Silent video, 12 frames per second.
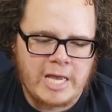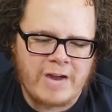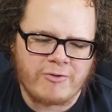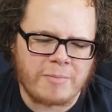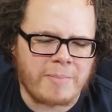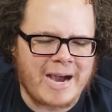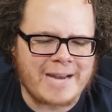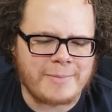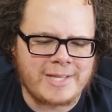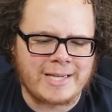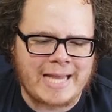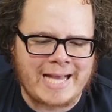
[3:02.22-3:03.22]
Remind me
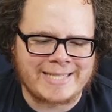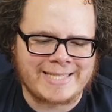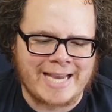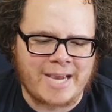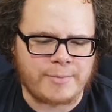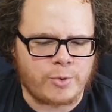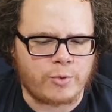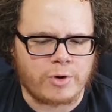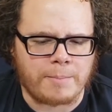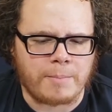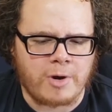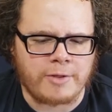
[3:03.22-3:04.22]
the last time you were a
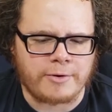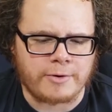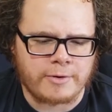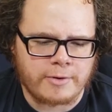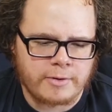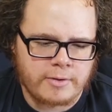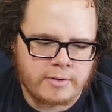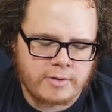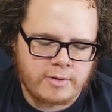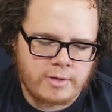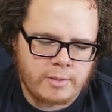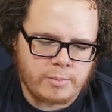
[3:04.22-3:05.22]
mother.
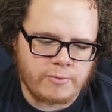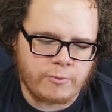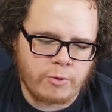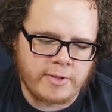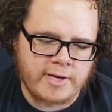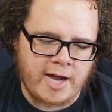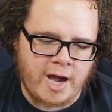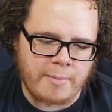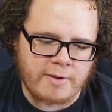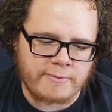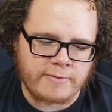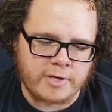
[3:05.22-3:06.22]
Before the
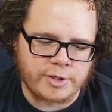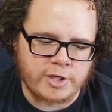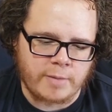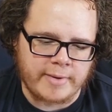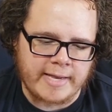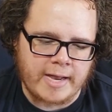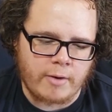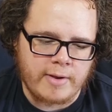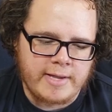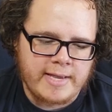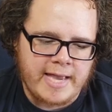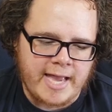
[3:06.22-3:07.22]
comment finished coming out,
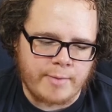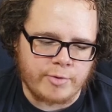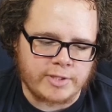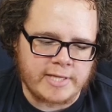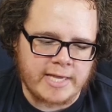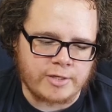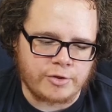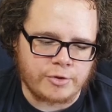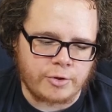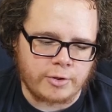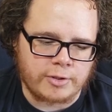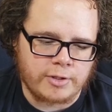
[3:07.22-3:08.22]
Emery's head
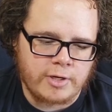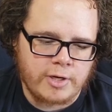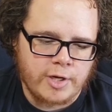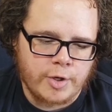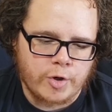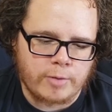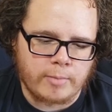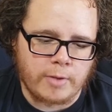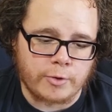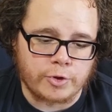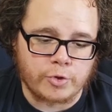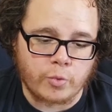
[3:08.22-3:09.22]
jerked. Her
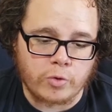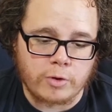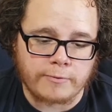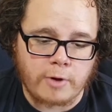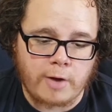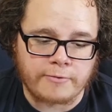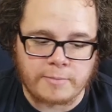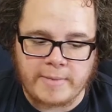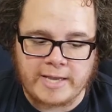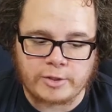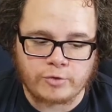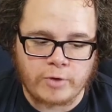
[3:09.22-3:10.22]
mother swerved off the
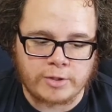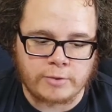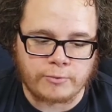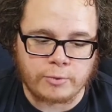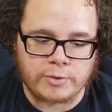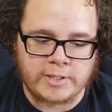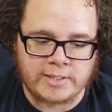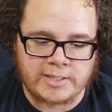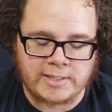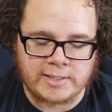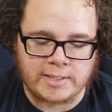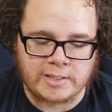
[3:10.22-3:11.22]
main stretch of Route
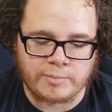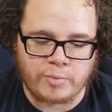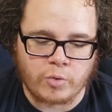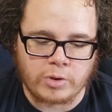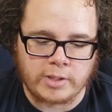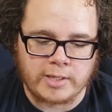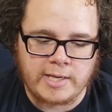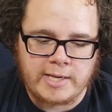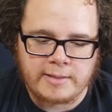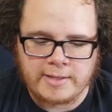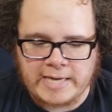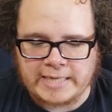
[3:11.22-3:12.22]
66 in Portland,
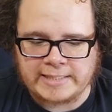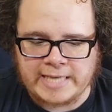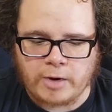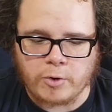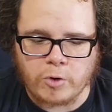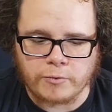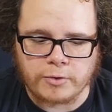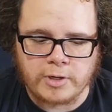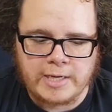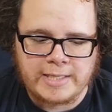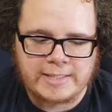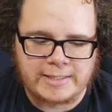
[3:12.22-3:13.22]
the next town over,
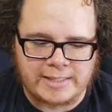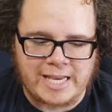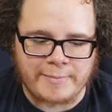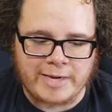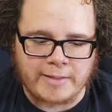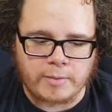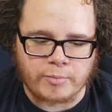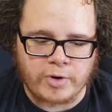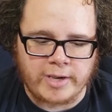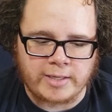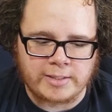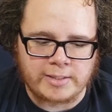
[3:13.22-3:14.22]
slamming on the
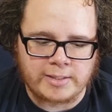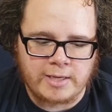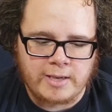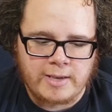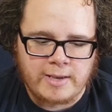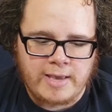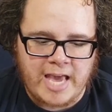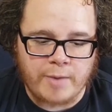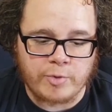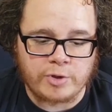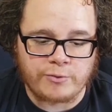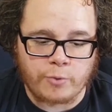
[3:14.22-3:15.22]
brakes.
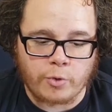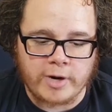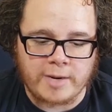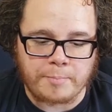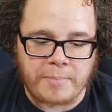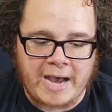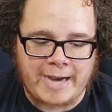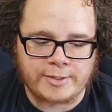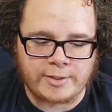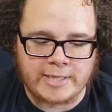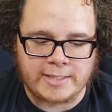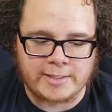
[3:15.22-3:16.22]
Emery's forehead
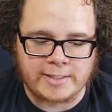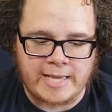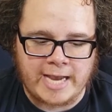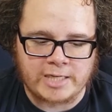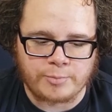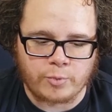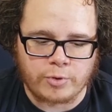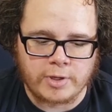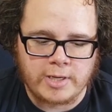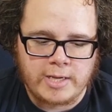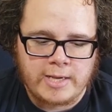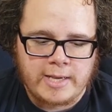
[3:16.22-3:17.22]
bashed against the dashboard,
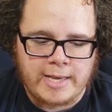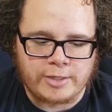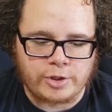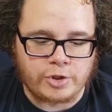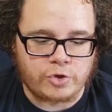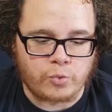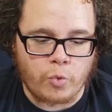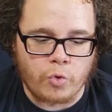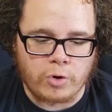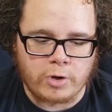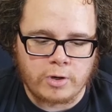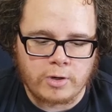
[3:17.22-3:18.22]
and she
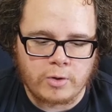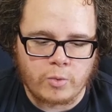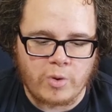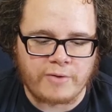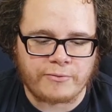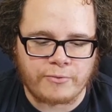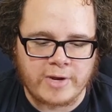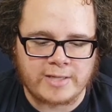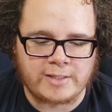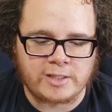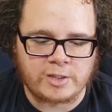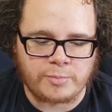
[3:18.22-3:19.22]
swore while
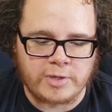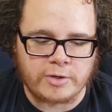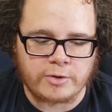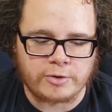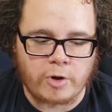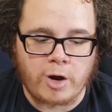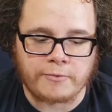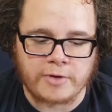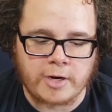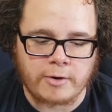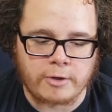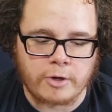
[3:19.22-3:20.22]
frantic speeders off the
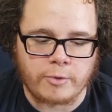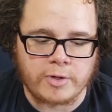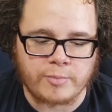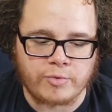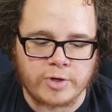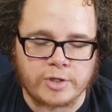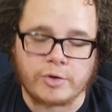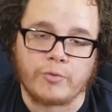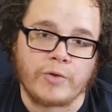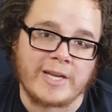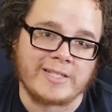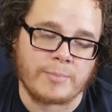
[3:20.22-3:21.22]
Aragoni Bridge
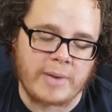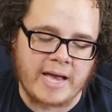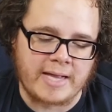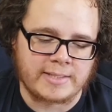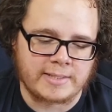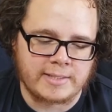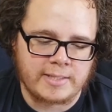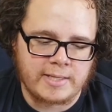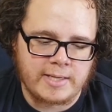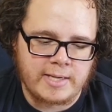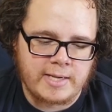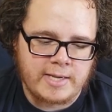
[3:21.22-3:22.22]
raced past.
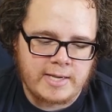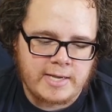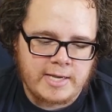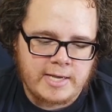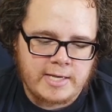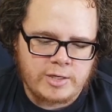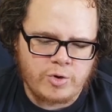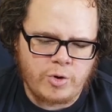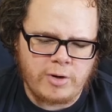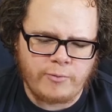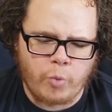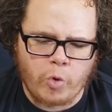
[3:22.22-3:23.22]
You
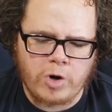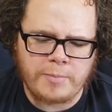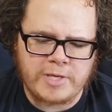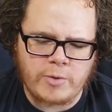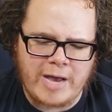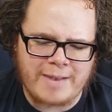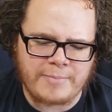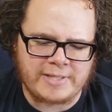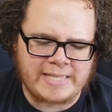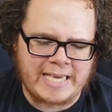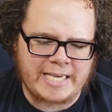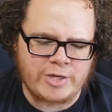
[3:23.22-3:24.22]
could have warned me you hadn't been
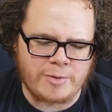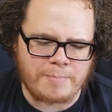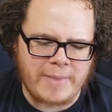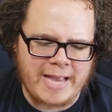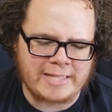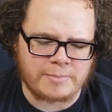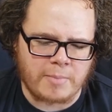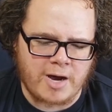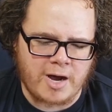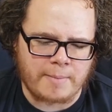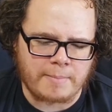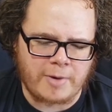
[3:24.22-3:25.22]
taking your meds,
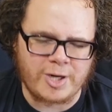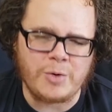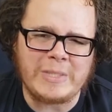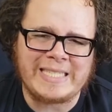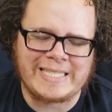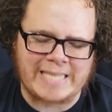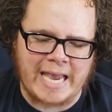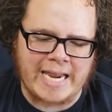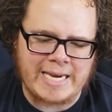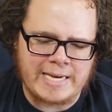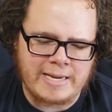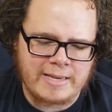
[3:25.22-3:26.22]
Mom. Are you
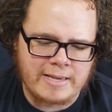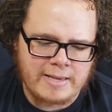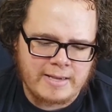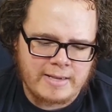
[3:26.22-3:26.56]
insane?